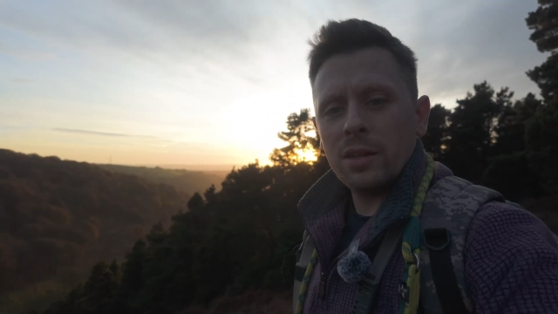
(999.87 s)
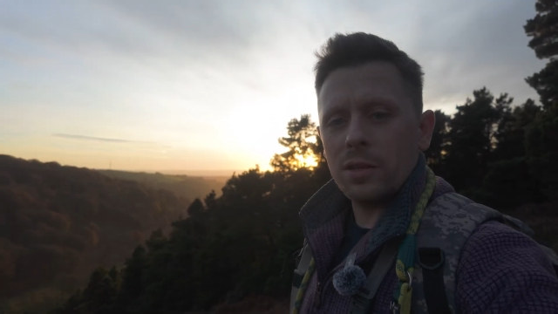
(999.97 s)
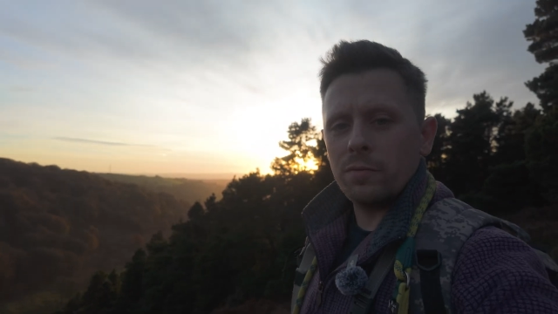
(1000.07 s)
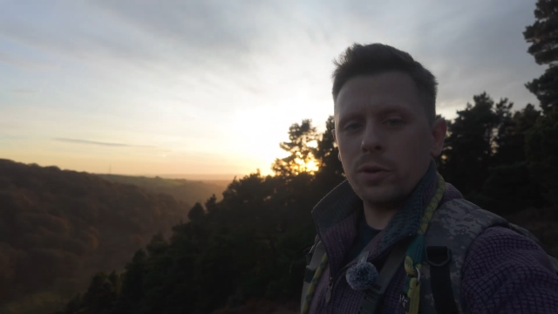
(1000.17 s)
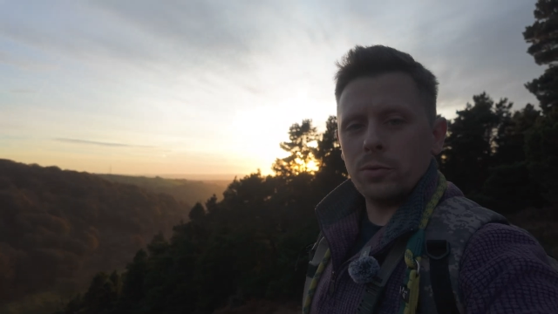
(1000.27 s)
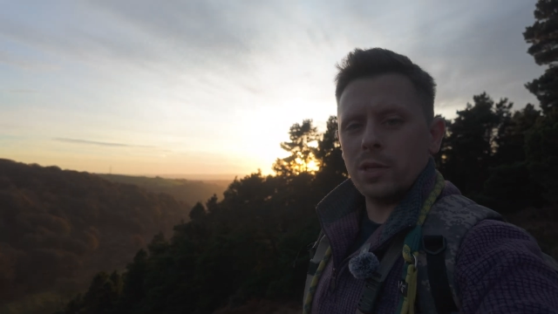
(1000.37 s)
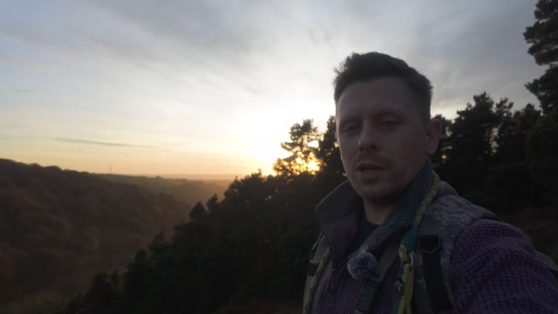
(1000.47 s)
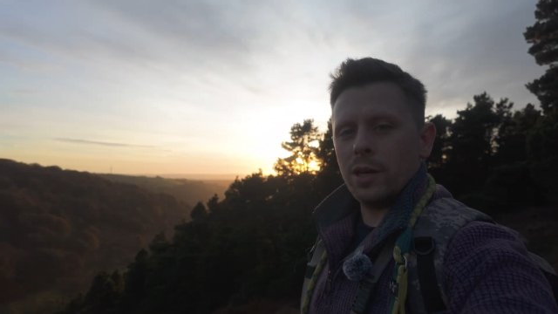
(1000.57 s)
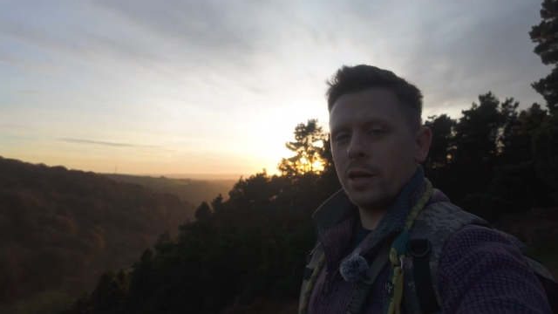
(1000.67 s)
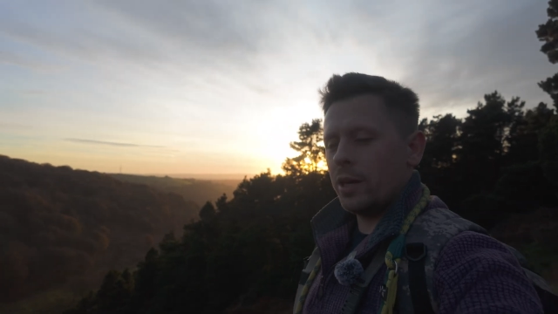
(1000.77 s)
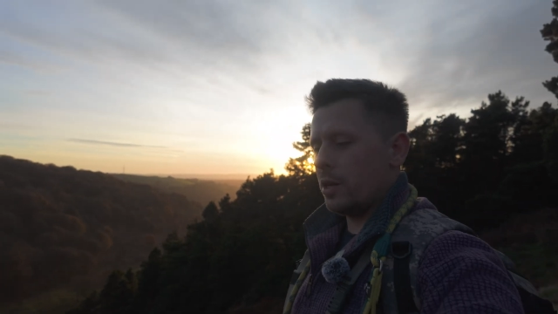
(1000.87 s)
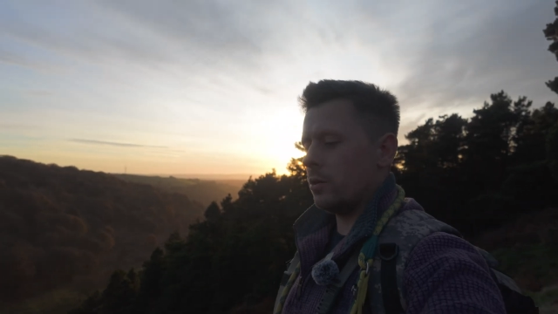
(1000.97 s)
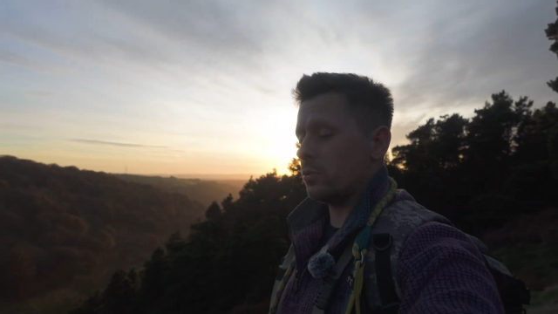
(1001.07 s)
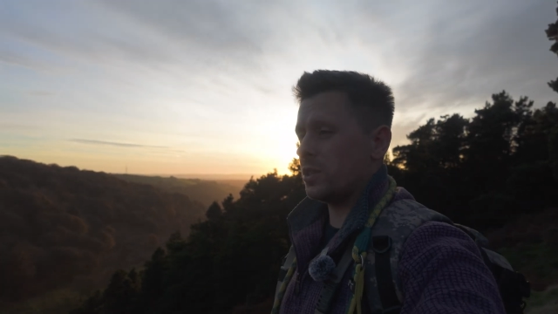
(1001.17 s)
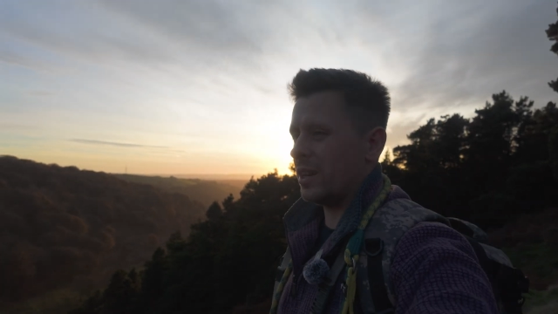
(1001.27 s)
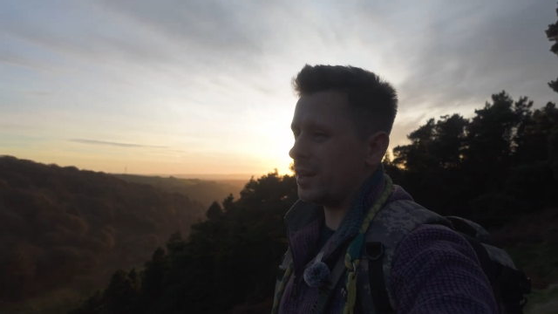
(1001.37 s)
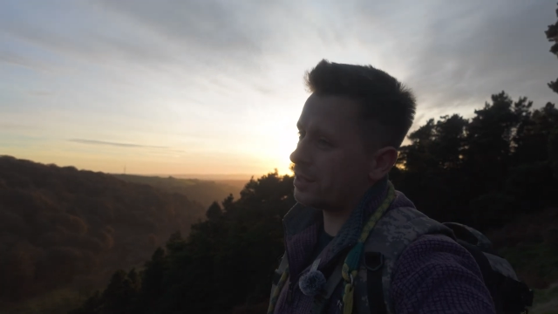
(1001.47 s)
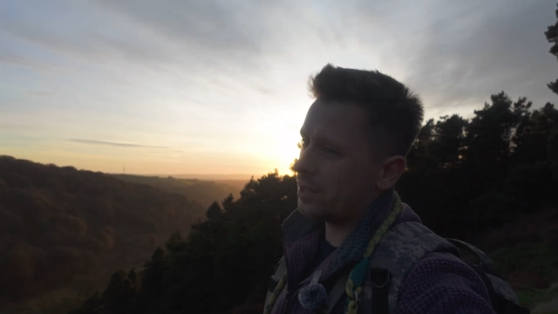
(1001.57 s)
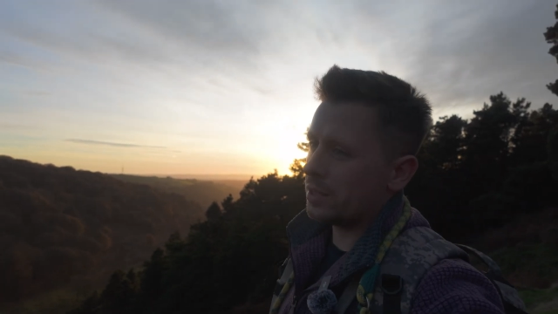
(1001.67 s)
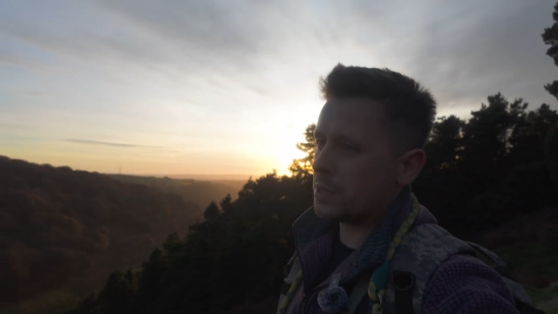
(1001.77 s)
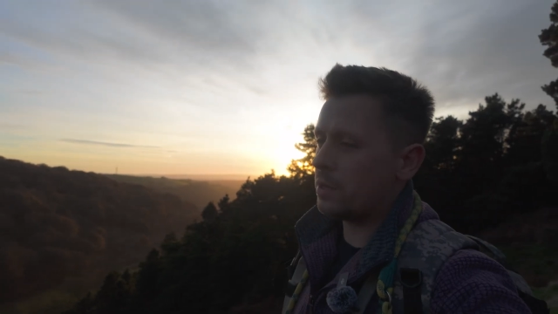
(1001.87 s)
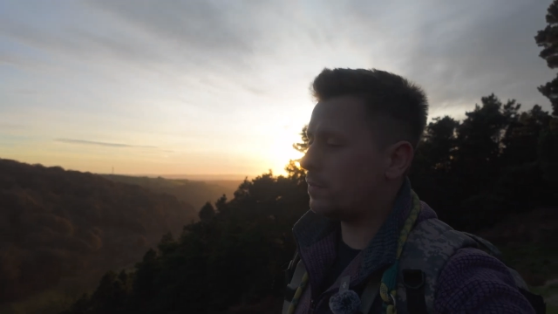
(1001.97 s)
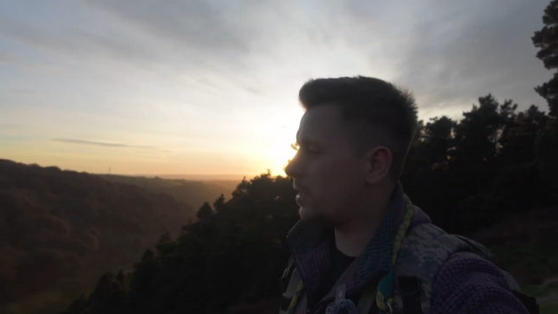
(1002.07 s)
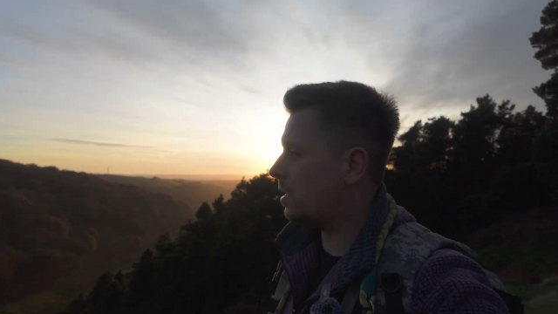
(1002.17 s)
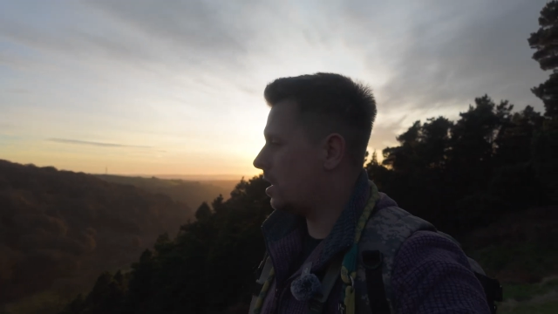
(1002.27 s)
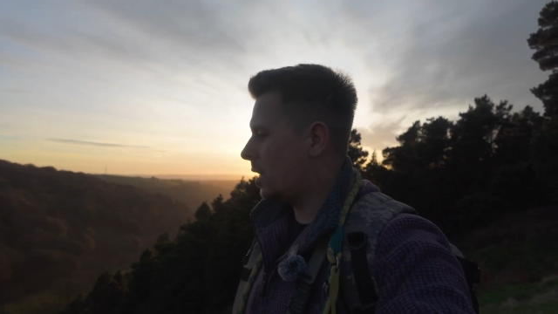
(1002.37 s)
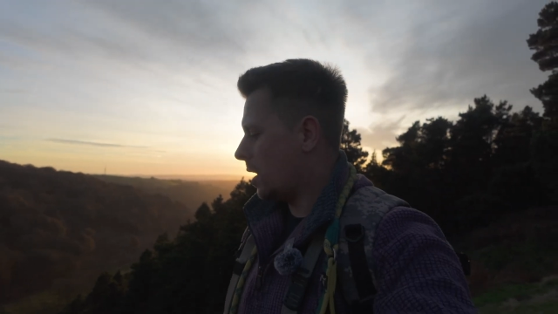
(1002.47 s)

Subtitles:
This view today, or tonight, this evening,